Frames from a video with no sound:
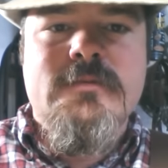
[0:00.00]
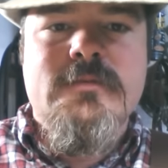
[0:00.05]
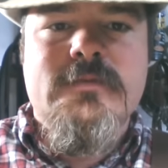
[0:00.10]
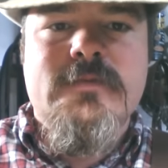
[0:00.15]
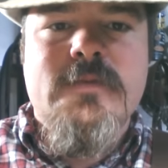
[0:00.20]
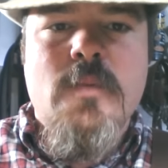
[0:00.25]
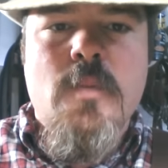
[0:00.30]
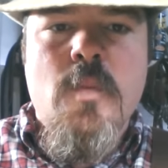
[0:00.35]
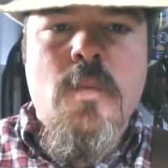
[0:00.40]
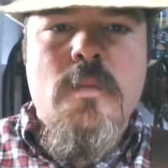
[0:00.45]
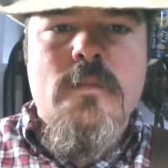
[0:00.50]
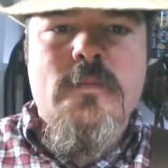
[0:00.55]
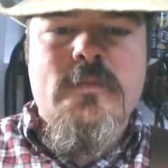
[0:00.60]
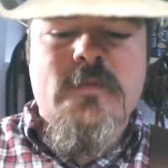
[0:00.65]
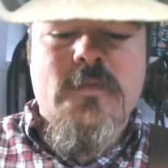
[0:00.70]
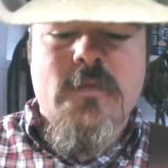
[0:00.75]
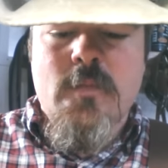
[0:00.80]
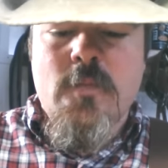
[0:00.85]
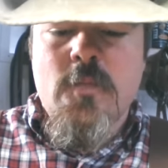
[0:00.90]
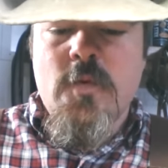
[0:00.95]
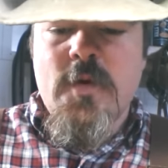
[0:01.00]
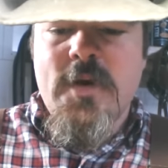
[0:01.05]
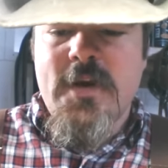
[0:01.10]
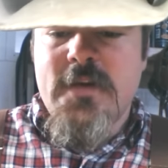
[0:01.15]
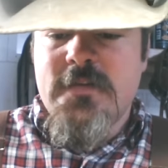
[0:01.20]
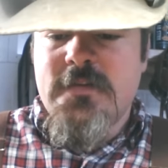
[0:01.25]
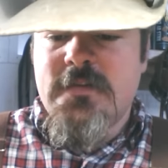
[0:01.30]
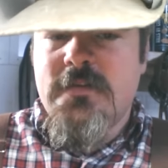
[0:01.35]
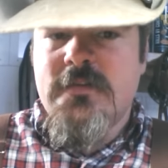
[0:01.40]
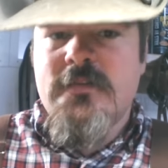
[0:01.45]
from
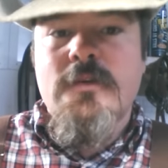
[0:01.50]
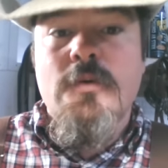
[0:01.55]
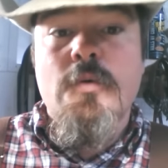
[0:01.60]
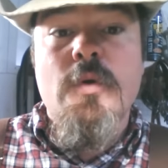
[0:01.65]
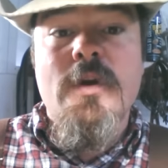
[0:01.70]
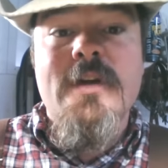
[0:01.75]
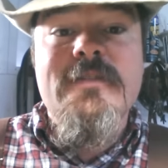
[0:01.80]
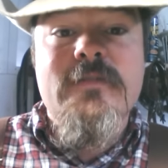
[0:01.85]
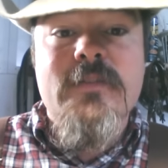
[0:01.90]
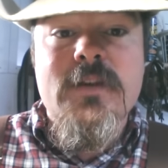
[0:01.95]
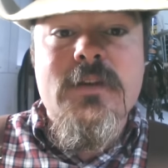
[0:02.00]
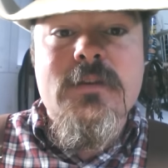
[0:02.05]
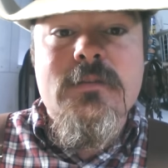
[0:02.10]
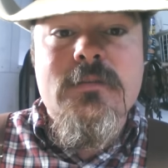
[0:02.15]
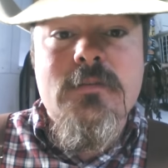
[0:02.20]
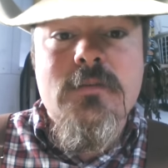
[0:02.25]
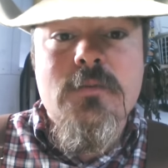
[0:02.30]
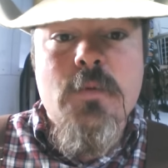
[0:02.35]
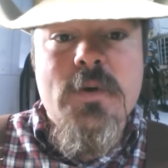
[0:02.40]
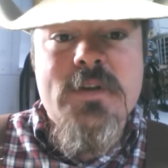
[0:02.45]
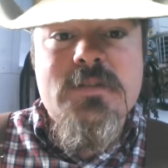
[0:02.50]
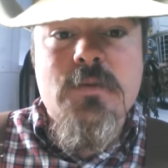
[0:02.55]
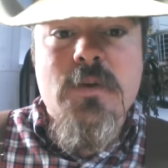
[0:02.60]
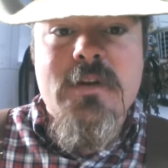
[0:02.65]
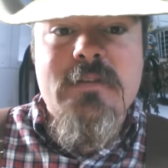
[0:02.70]
Wes Griffin. We